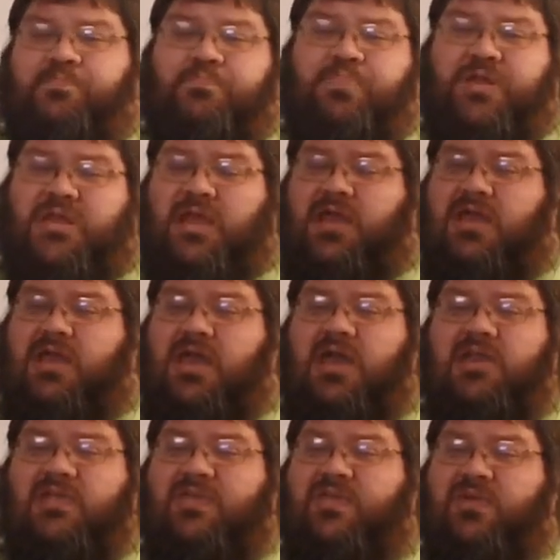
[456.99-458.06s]
But then
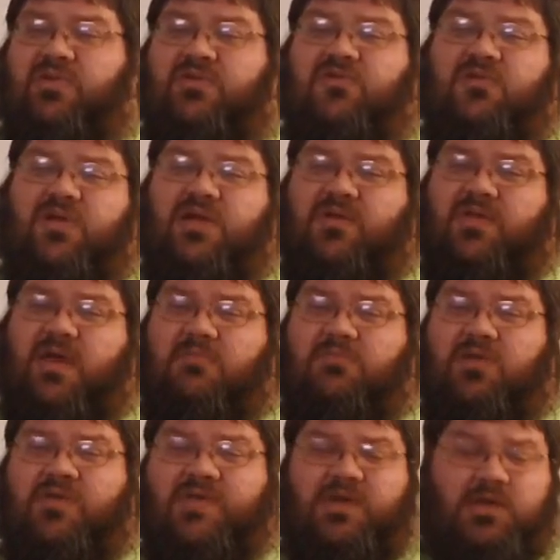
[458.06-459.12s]
again, as soon as you hear that
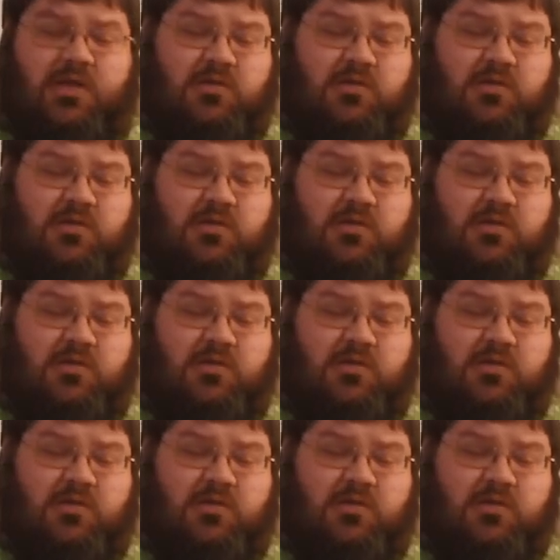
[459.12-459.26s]
music,